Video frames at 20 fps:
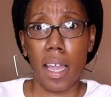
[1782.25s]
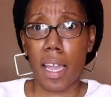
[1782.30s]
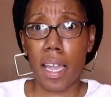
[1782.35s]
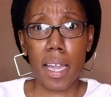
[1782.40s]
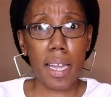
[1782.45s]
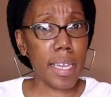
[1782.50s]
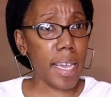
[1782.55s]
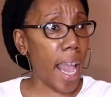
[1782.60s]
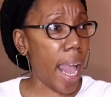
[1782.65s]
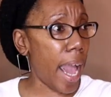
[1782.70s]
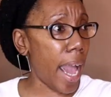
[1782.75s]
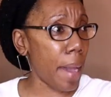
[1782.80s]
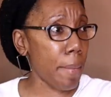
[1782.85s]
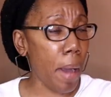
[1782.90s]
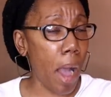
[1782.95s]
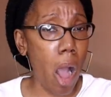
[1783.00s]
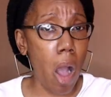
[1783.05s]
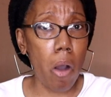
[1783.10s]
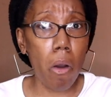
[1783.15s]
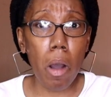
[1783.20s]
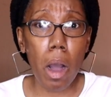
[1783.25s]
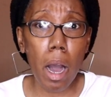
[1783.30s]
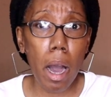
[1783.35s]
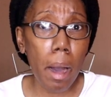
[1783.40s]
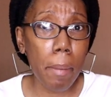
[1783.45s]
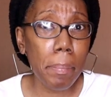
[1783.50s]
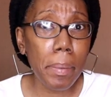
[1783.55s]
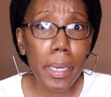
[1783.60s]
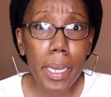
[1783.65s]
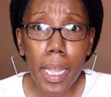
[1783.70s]
He came all
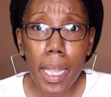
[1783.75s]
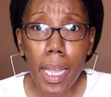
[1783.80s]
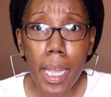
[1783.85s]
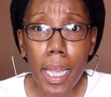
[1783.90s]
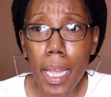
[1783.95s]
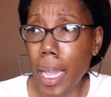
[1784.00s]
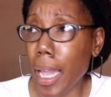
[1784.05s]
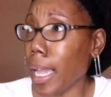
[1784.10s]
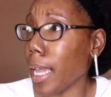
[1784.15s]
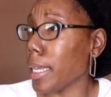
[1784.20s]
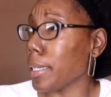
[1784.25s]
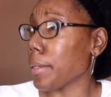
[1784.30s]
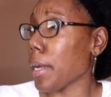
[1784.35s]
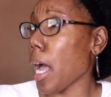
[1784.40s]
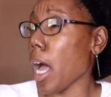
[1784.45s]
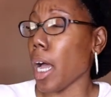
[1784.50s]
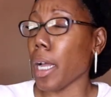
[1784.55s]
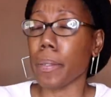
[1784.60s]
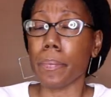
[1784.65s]
uppity and